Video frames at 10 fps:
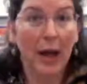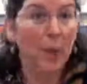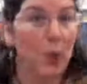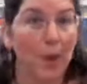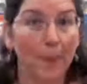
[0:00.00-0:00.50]

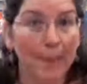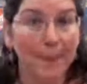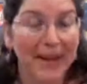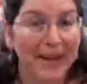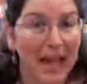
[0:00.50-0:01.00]
And what
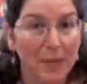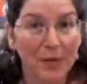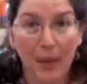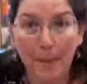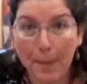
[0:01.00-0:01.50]
became
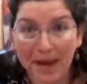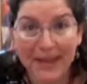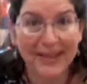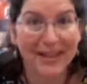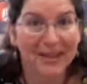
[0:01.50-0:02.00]
of the
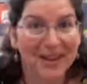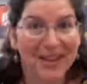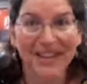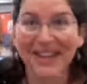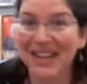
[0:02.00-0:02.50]
monkey,
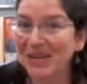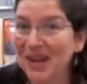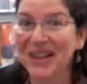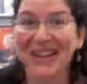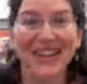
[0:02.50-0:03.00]
monkey,
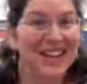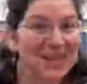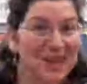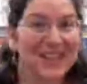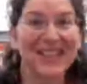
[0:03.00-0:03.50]

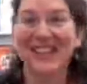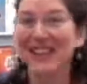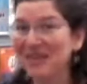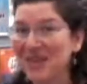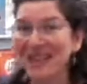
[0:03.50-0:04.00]
monkey,
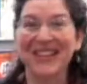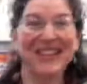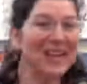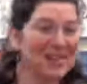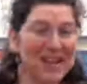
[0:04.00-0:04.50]
monkey, monkey,
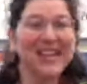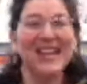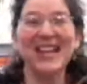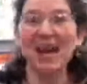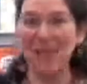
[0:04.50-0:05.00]
monkey,
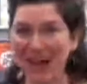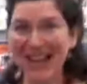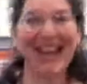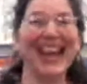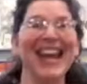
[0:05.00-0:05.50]

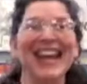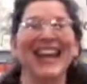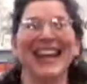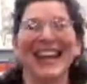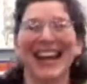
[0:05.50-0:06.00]

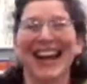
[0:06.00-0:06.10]
monkey?